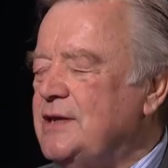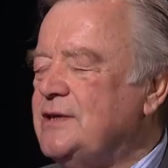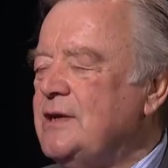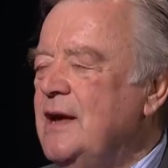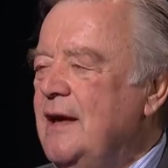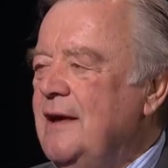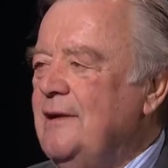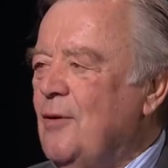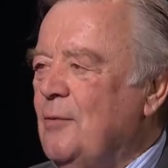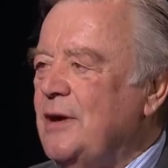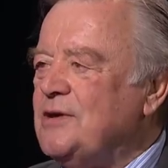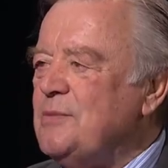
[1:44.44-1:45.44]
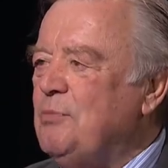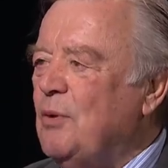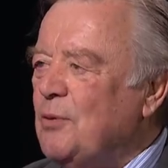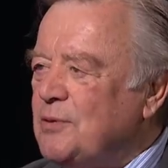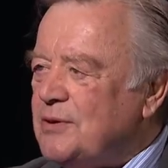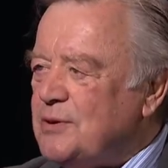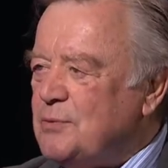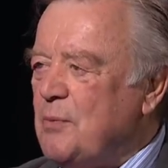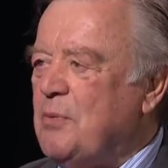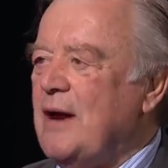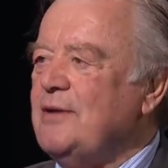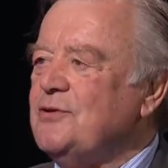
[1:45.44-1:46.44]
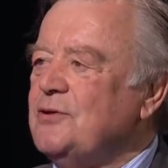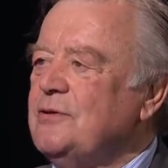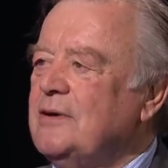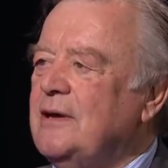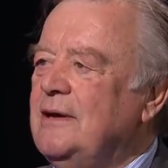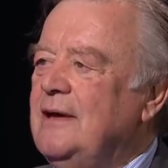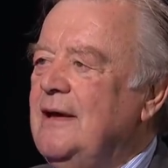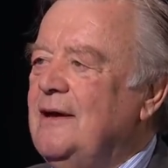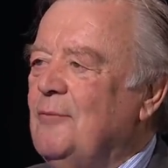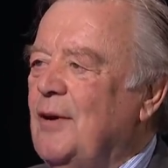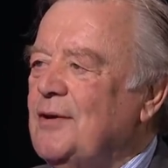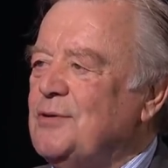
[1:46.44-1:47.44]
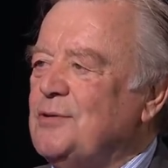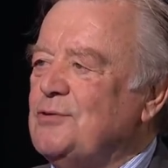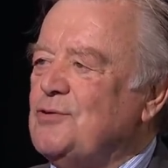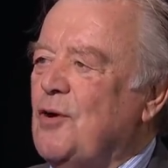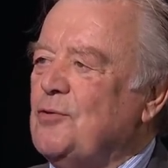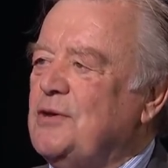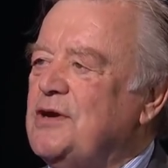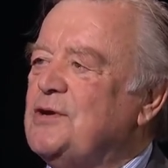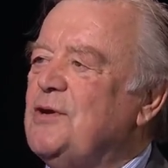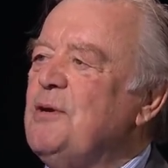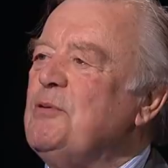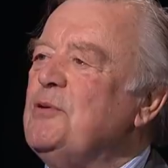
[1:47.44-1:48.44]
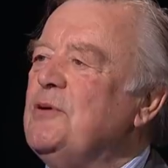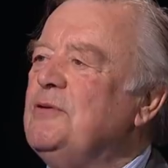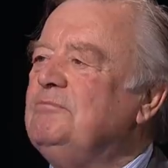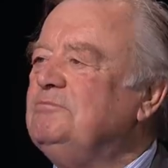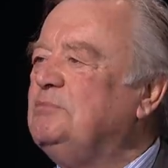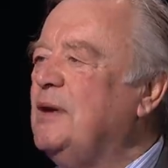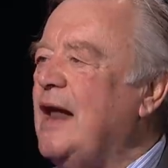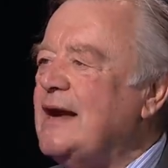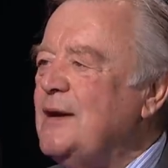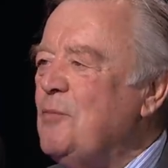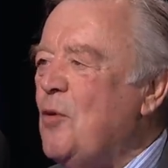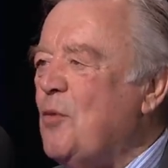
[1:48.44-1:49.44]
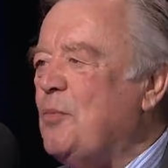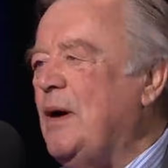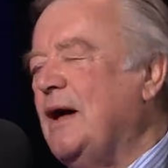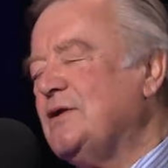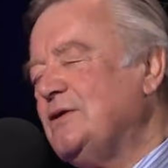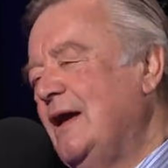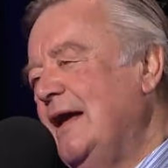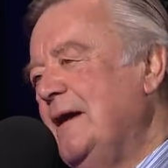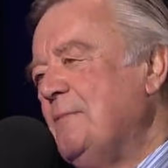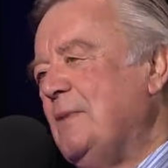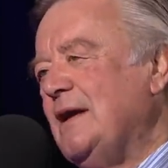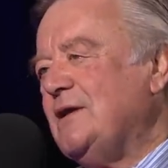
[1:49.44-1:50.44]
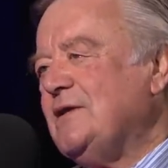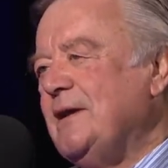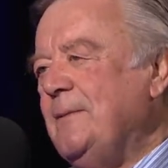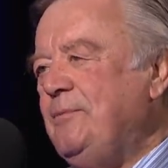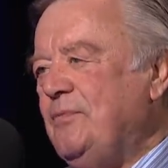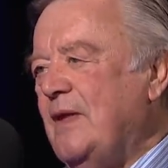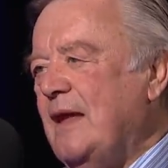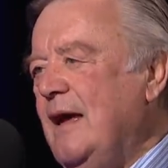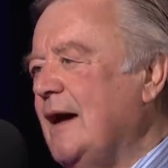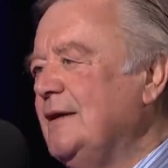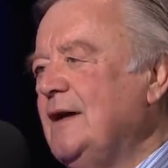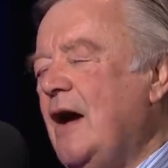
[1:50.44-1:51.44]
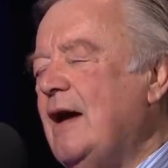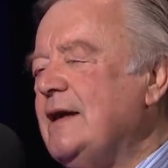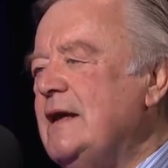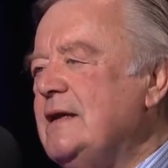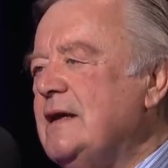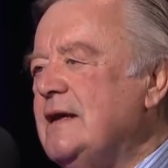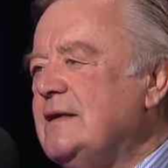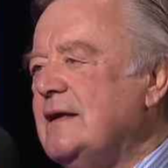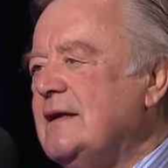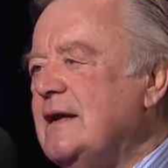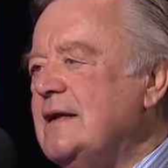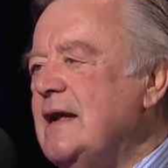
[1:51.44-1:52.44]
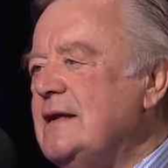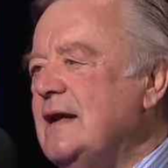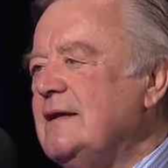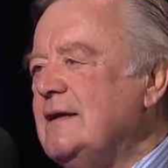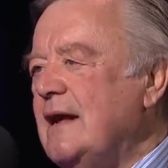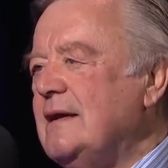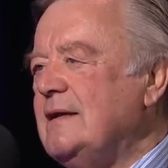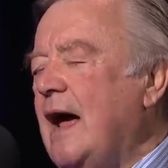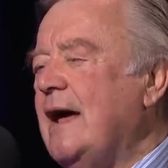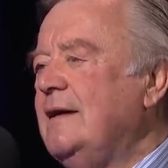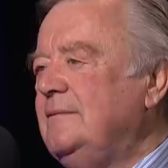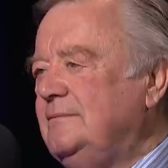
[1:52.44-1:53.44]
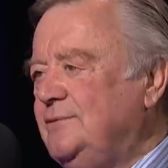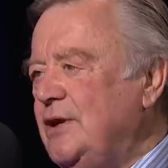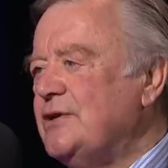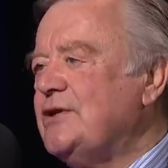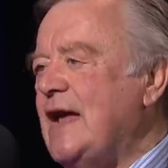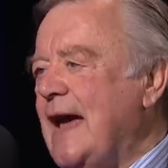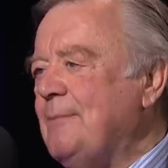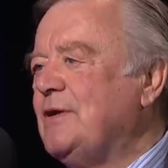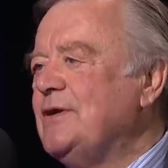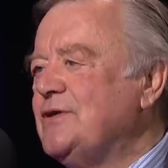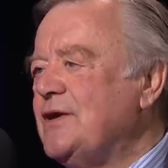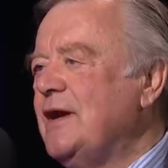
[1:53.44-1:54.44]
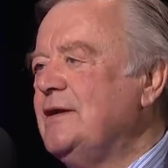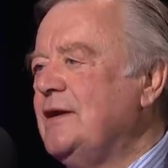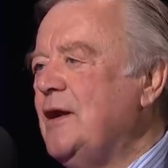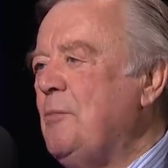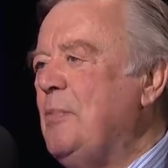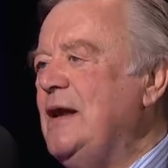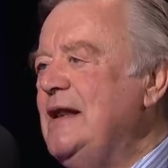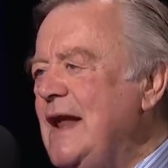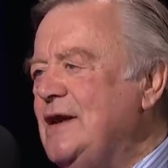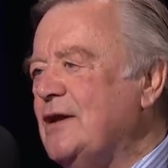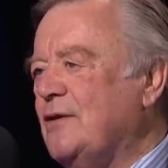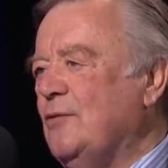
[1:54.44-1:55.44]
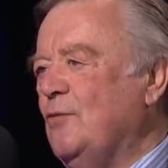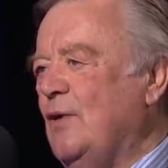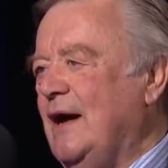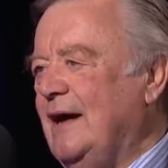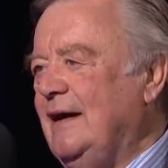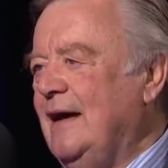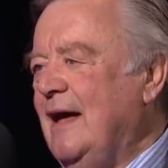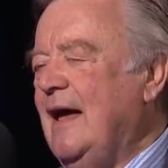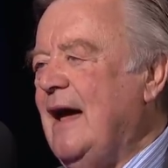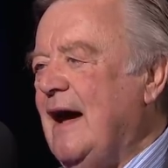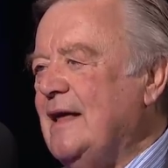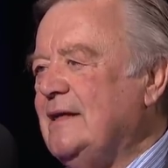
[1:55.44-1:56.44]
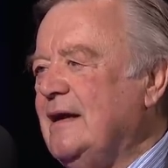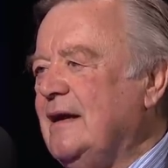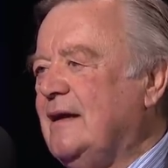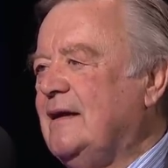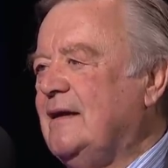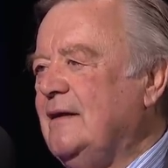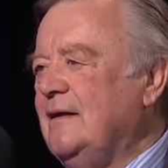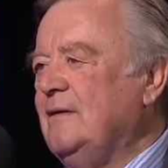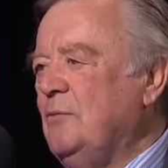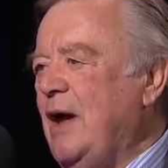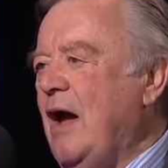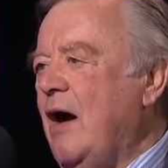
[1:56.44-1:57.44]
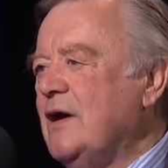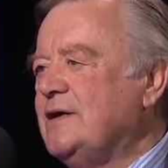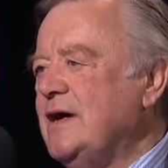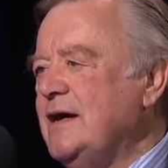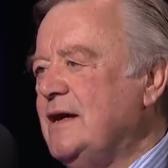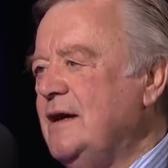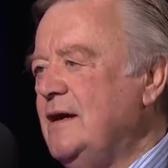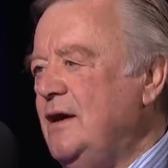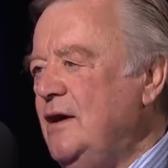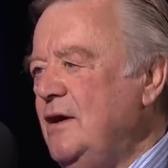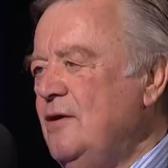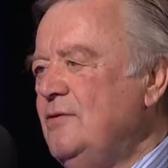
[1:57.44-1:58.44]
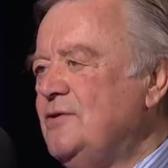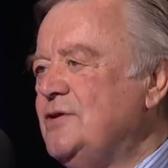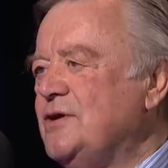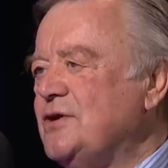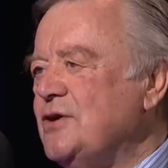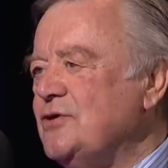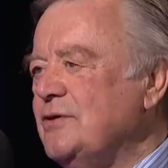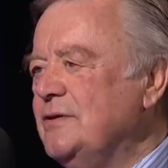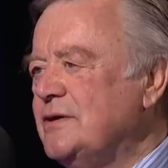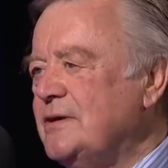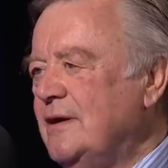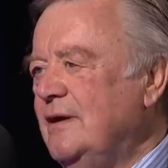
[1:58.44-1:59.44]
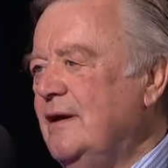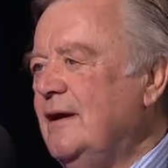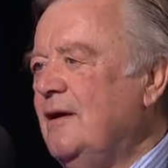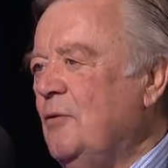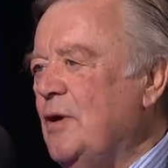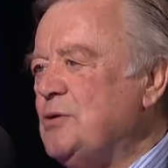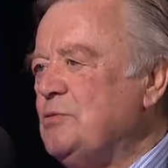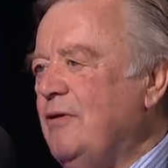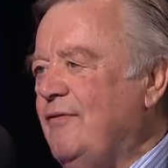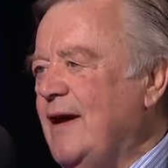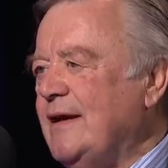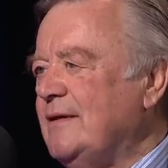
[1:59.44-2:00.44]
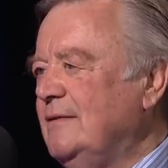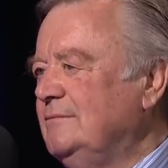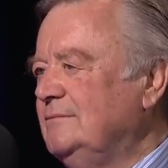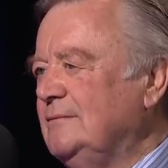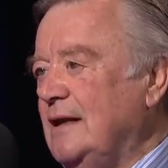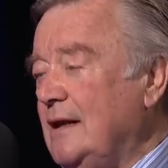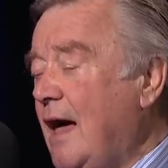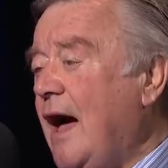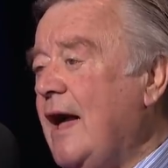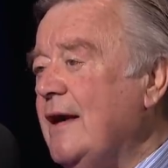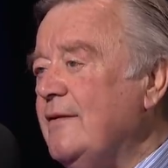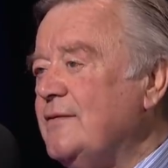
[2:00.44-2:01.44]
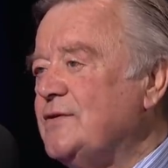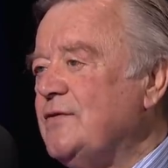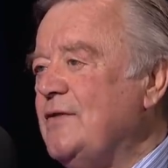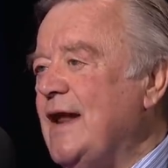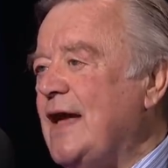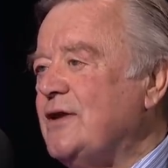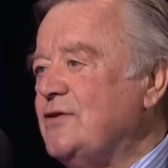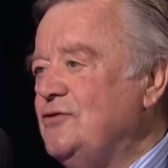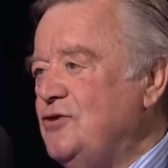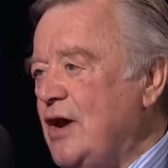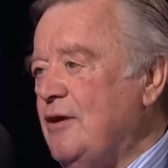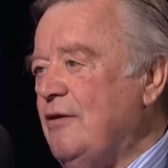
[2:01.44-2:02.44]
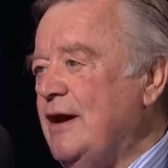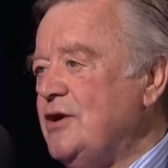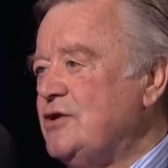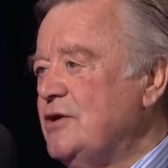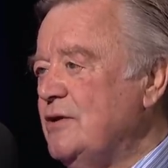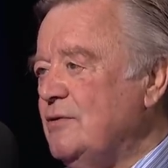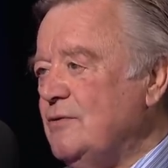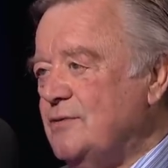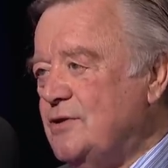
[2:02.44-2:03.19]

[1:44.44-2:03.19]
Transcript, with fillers: it's normally supporters who approach you. The ones who strongly disagree with you politely walk past. But, um, yeah, no, it, it, it, it, it, I just am concerned in a political way. I think we are taking huge decisions which will affect the lives of the next generation or